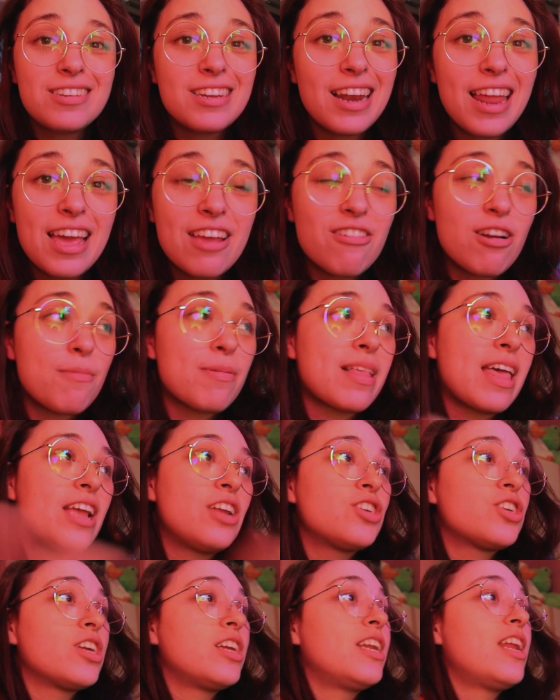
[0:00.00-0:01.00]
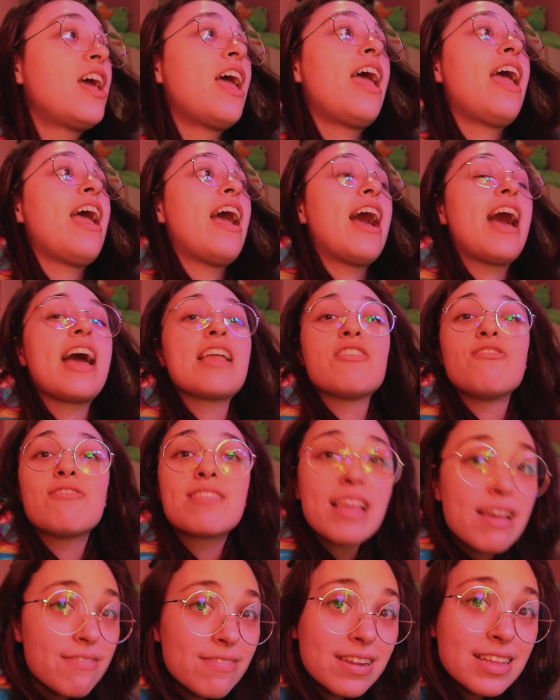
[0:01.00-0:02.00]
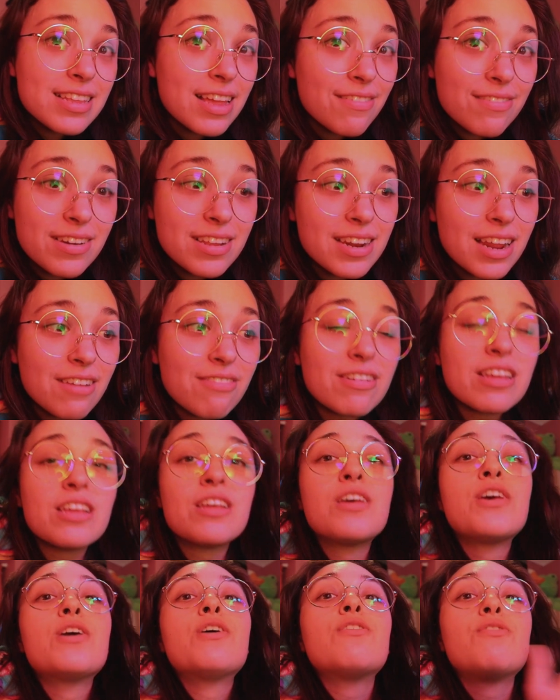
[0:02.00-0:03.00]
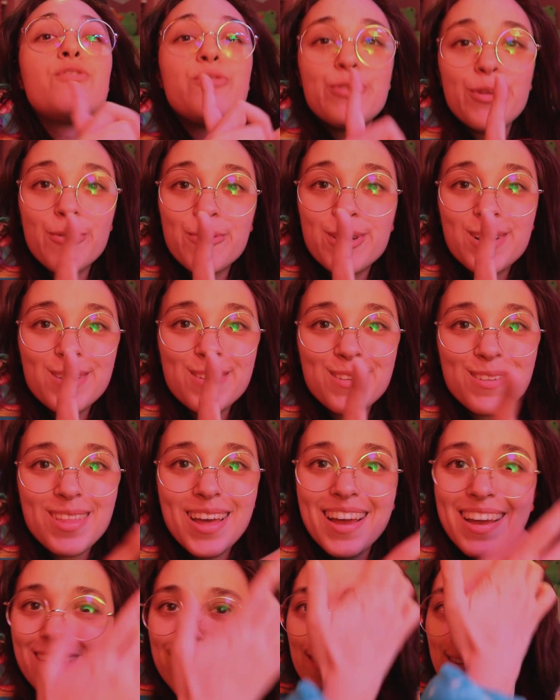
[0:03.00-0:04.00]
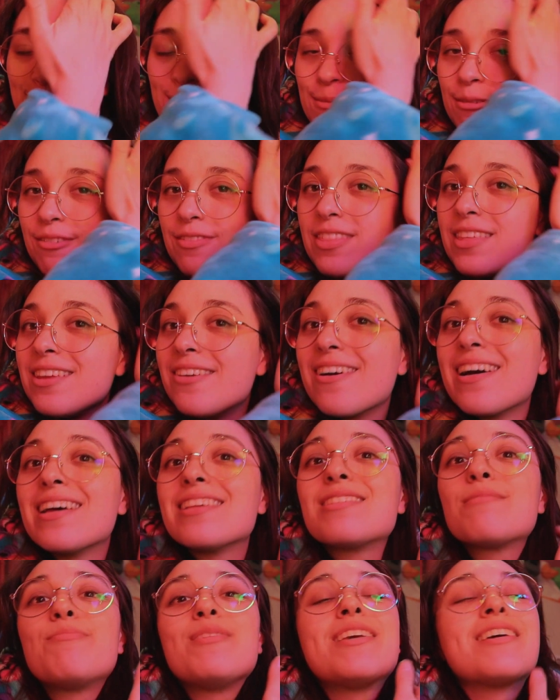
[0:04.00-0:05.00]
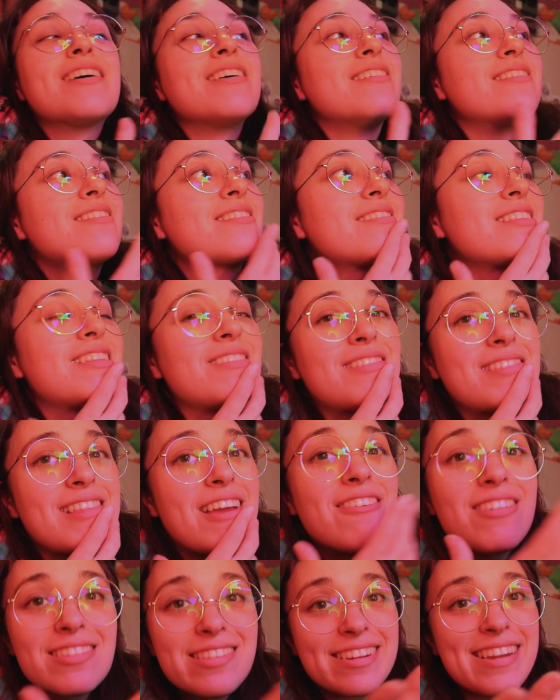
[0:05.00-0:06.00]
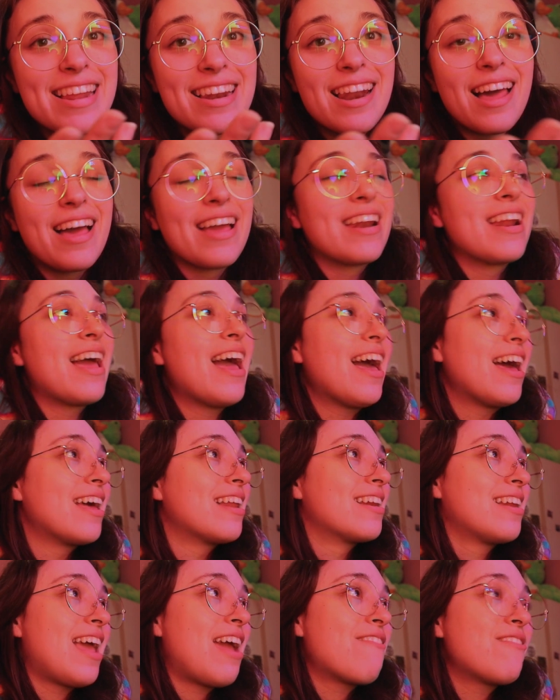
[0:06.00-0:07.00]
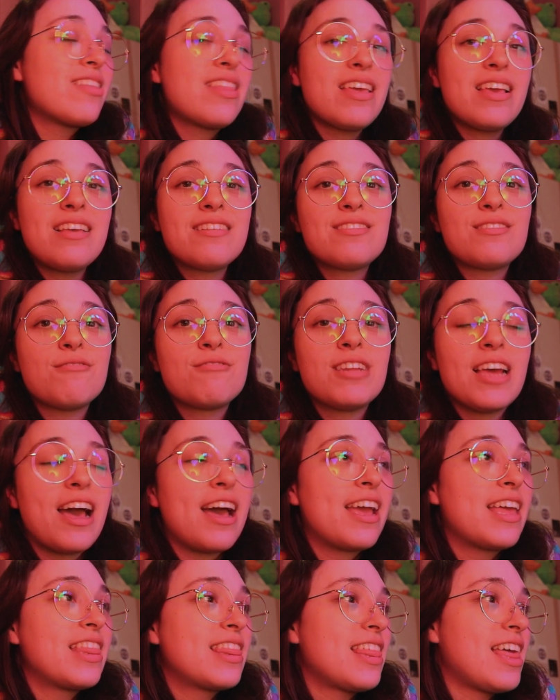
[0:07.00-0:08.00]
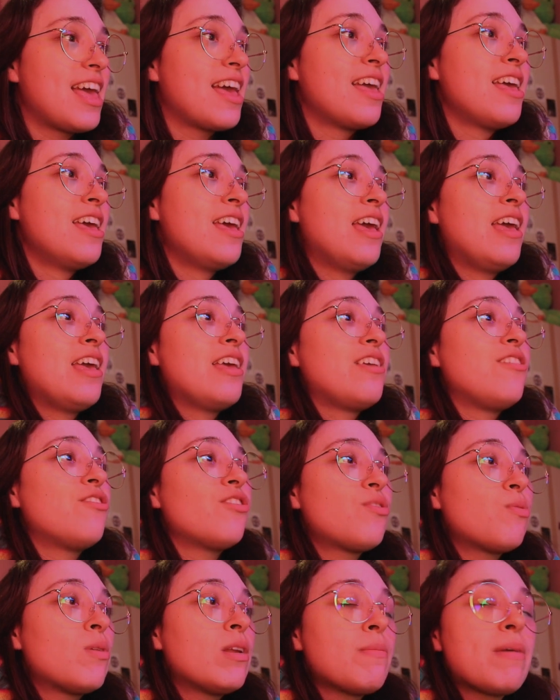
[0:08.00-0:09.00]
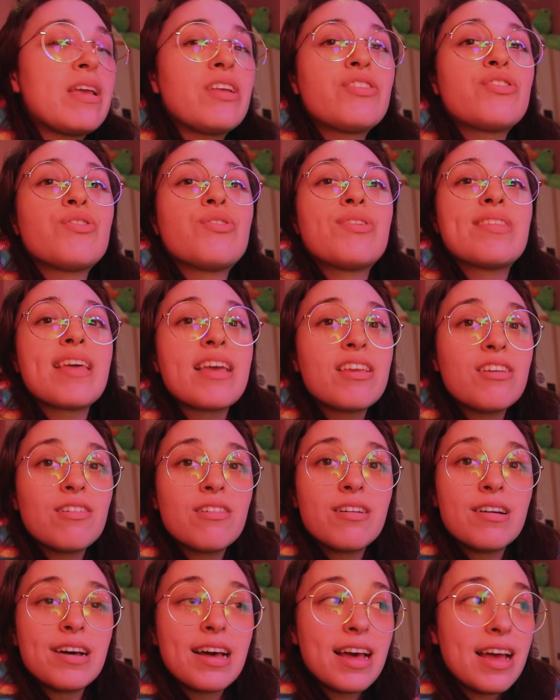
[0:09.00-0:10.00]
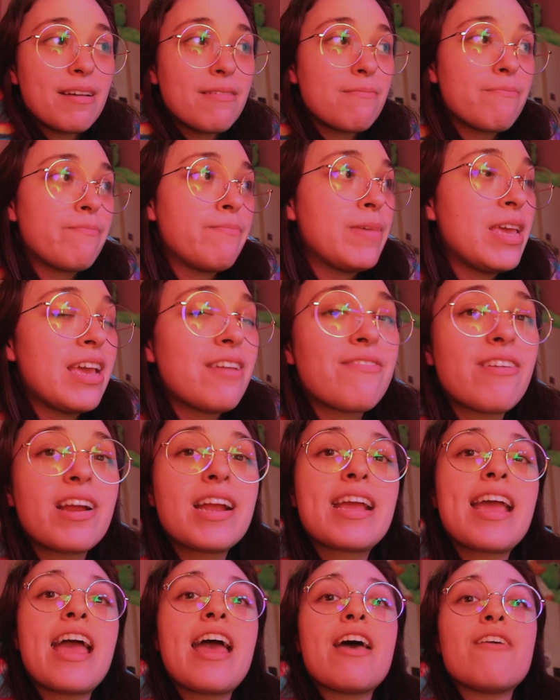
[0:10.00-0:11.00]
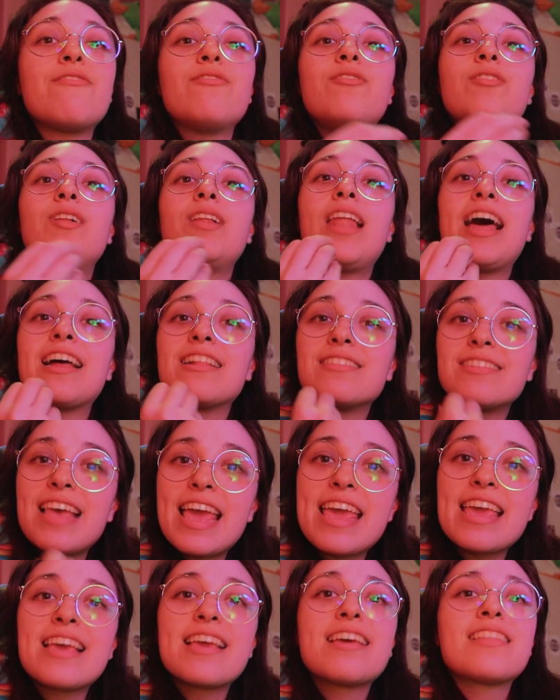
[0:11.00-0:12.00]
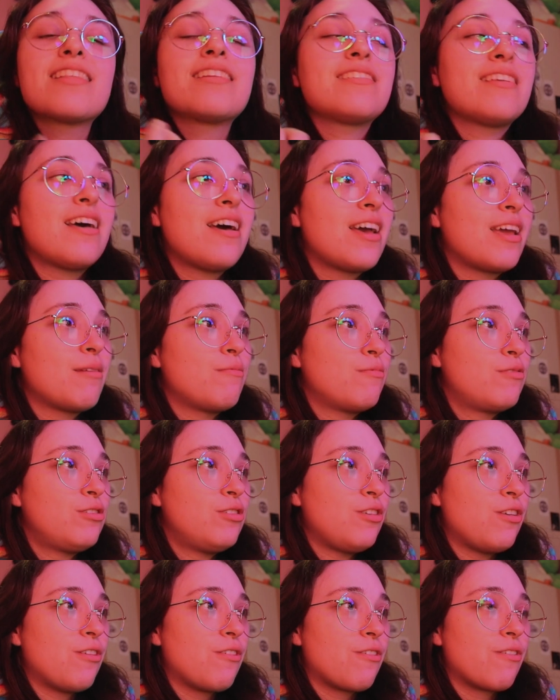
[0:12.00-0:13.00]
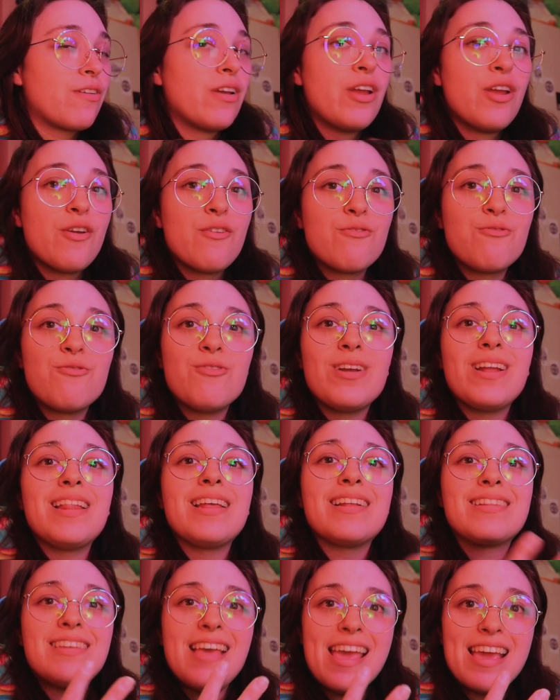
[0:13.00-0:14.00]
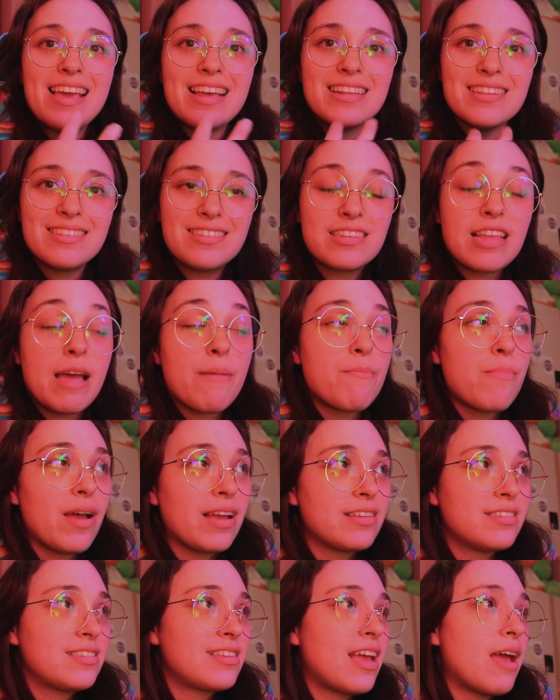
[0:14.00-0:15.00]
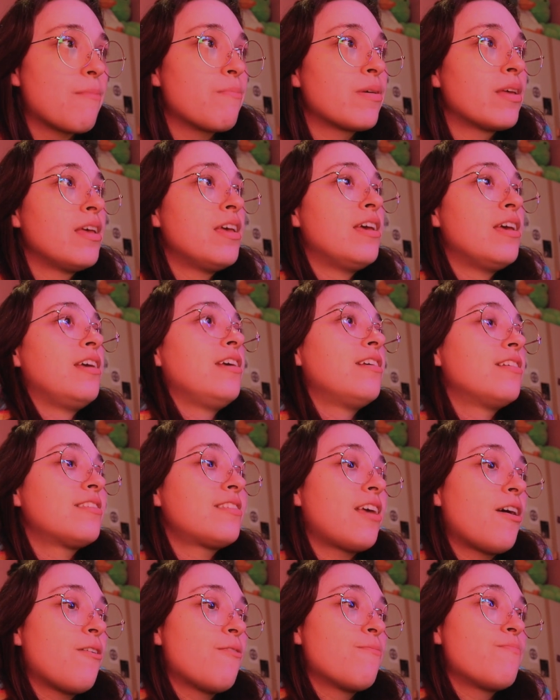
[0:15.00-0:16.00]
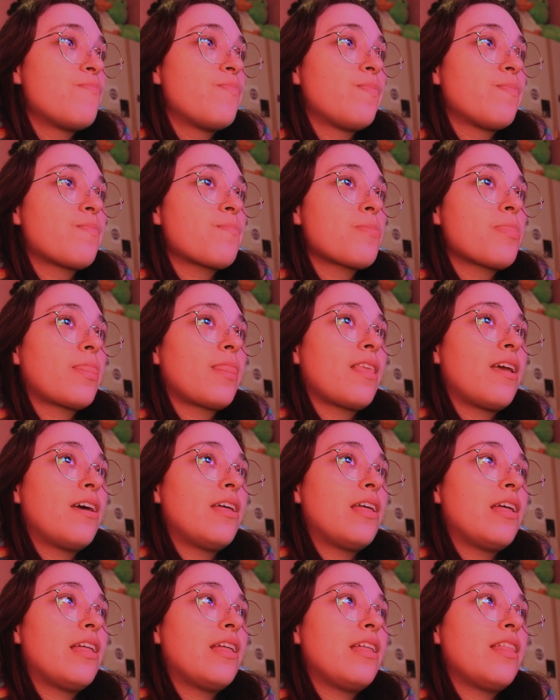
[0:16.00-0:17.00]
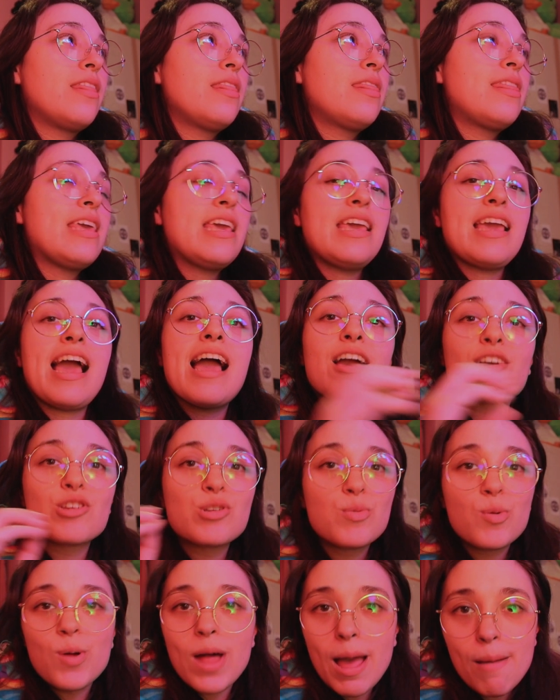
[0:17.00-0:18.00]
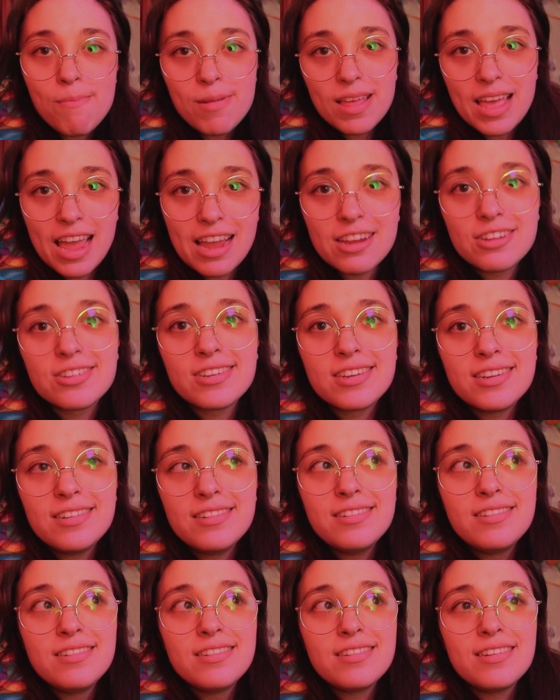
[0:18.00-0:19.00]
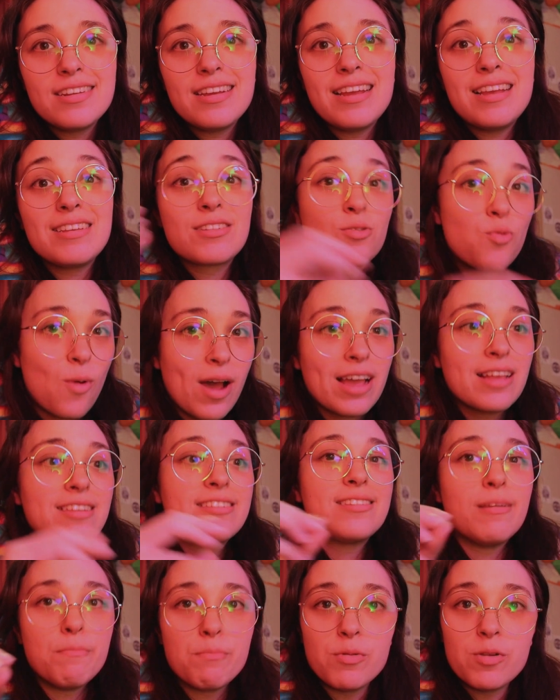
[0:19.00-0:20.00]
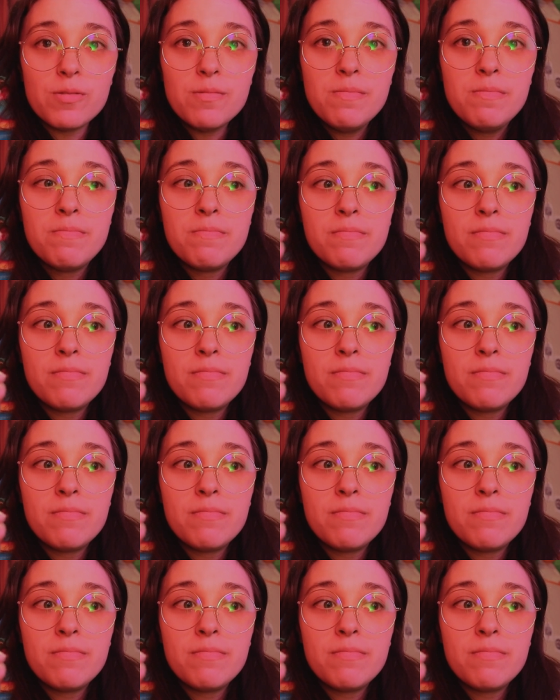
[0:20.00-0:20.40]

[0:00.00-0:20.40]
delay your application, and you definitely do not want to do that if you want to move to the US, because there is a deadline and everything is so tight that you just want to make sure that you're being very careful and taking the time to really take it step by step. So the actual application is quite simple.